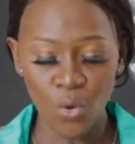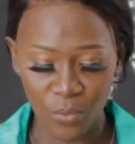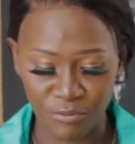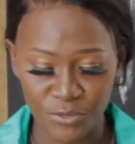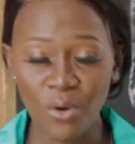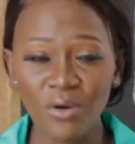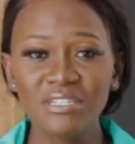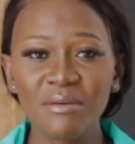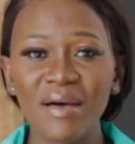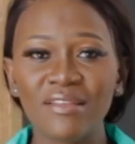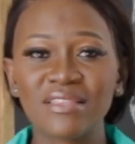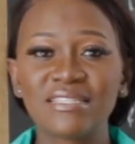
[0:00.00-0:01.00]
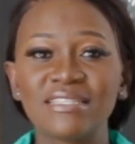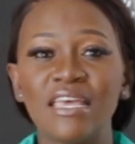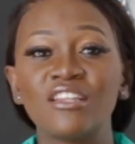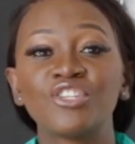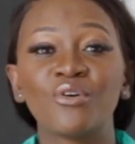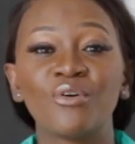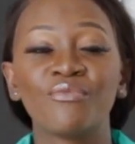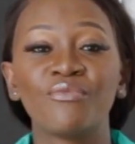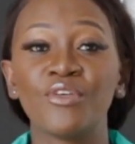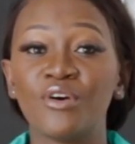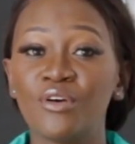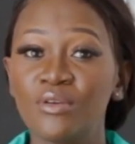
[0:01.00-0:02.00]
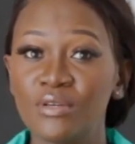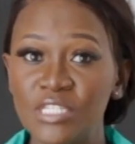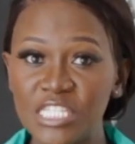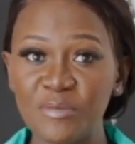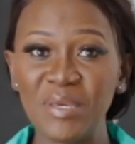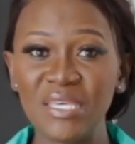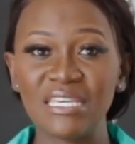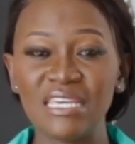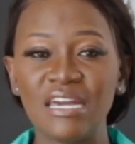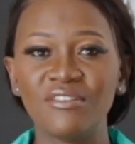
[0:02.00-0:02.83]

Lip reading: We've talked about the center of the speaking